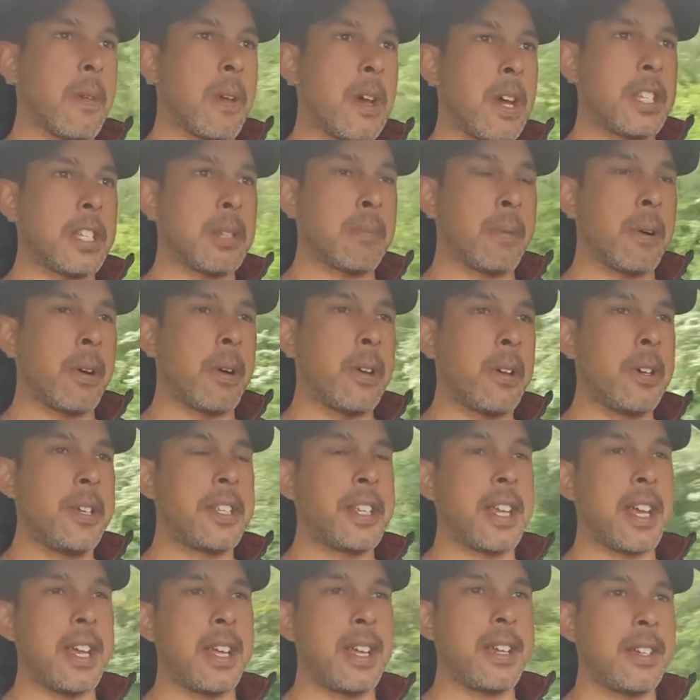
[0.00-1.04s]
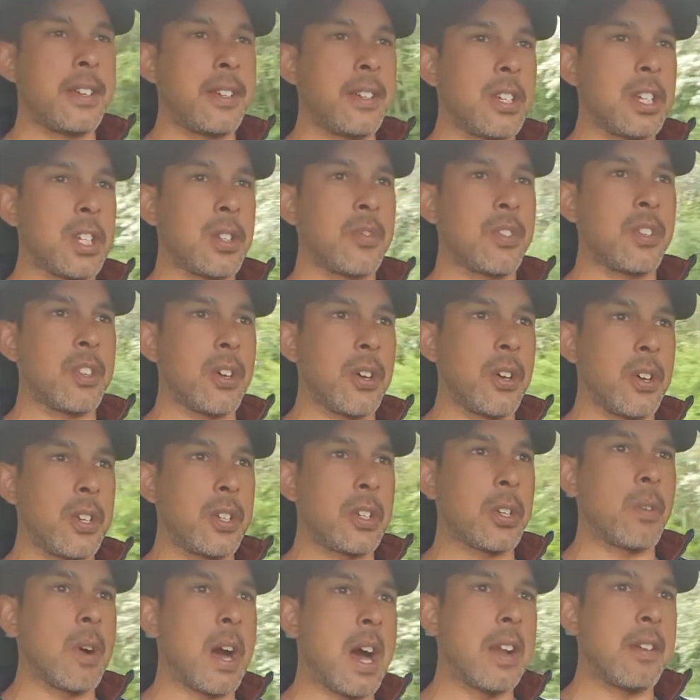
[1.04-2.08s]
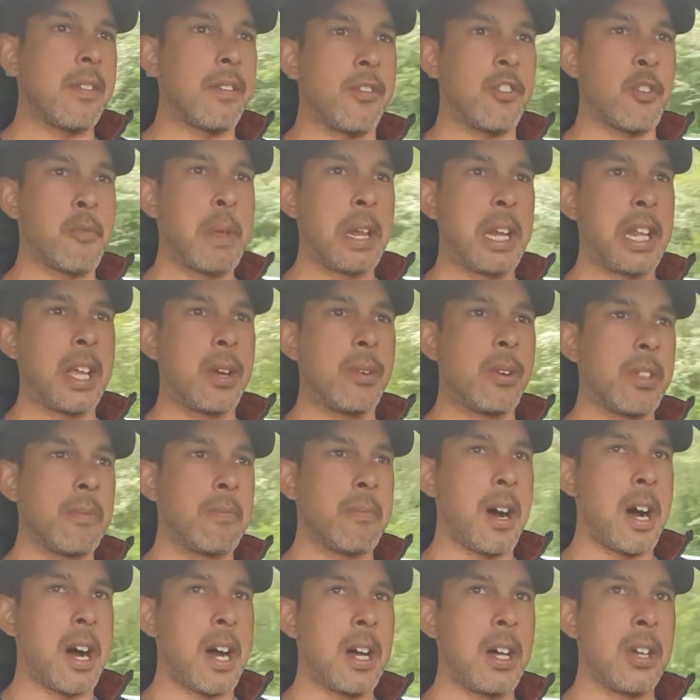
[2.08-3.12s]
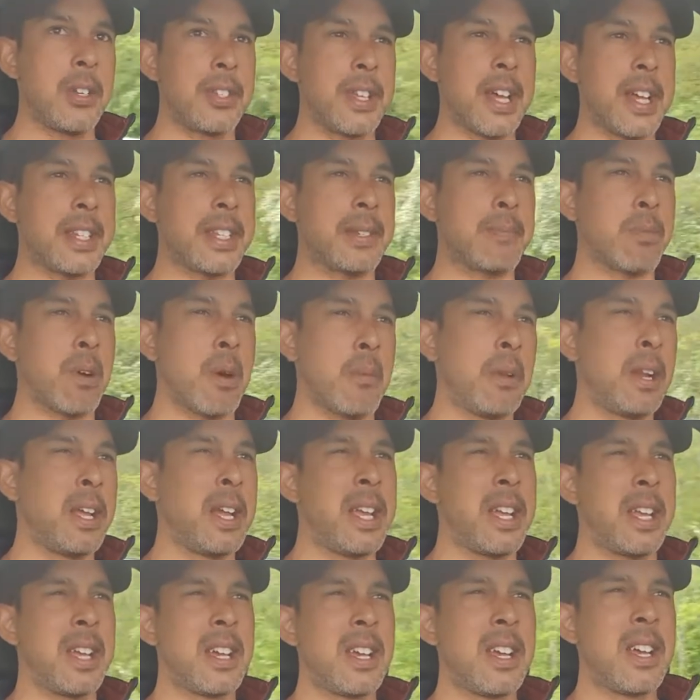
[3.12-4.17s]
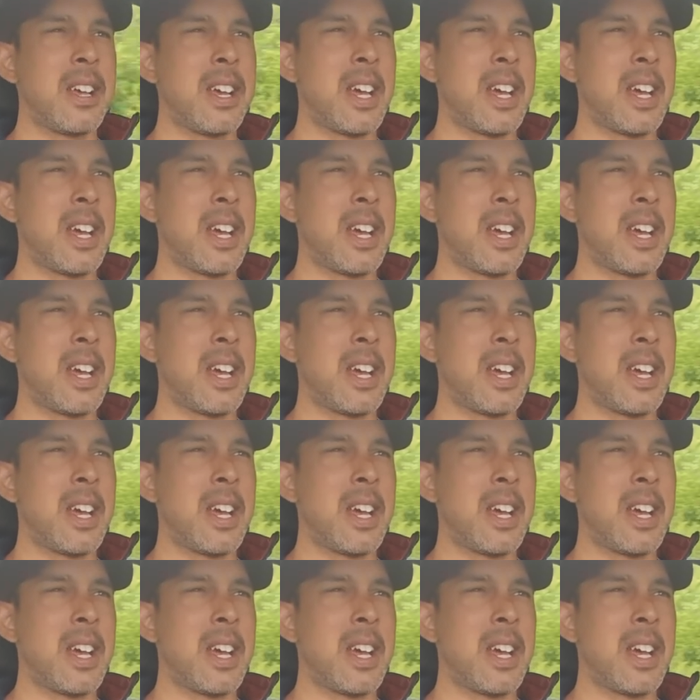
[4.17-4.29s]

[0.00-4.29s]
I suppose. And just for those who aren't familiar with miles, that's probably